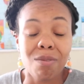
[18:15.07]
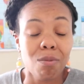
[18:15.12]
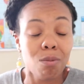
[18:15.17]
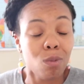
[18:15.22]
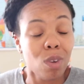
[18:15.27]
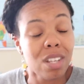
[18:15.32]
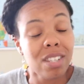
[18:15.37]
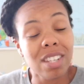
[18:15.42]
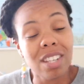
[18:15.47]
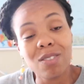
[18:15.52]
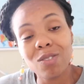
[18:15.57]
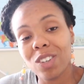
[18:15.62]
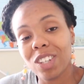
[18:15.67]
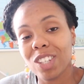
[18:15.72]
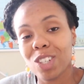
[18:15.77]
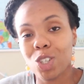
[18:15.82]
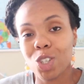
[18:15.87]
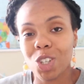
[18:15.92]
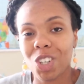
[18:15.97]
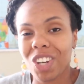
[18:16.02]
wasn't
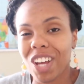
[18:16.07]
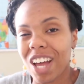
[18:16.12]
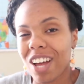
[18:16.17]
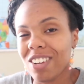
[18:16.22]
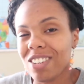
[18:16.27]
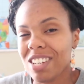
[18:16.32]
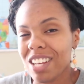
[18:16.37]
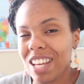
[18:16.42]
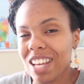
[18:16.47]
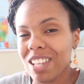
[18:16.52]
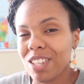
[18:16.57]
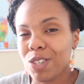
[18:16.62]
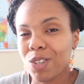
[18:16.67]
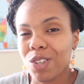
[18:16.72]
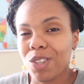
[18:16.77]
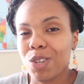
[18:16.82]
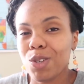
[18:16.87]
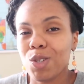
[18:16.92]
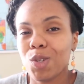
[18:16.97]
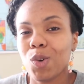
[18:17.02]
really sure how to
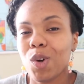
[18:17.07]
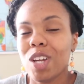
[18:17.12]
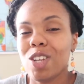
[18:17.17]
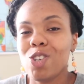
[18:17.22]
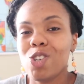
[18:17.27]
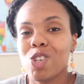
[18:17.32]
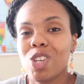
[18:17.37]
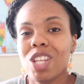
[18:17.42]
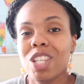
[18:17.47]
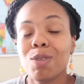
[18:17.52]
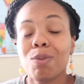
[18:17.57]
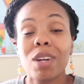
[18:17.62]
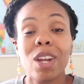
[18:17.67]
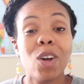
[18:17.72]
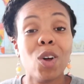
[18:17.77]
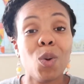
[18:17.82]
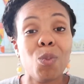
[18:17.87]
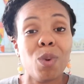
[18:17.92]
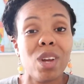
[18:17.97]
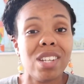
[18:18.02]
answer those questions, but I
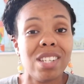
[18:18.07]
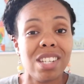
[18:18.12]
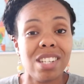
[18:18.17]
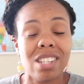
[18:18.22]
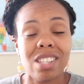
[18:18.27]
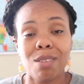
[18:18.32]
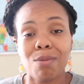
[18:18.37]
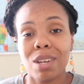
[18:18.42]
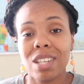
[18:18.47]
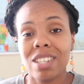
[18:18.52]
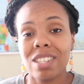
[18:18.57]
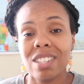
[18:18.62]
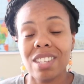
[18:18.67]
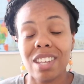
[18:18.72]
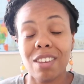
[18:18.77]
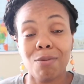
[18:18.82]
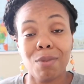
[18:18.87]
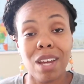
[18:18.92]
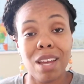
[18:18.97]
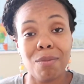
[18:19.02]
hope I did to the best
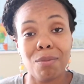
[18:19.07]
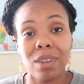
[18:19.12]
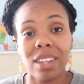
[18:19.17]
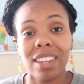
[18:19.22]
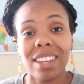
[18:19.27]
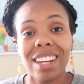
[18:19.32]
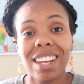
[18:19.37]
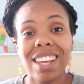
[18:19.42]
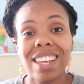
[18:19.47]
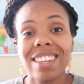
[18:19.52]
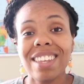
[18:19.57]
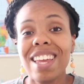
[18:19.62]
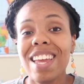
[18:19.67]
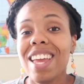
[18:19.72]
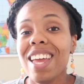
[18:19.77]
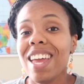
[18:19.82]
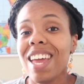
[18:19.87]
of my ability,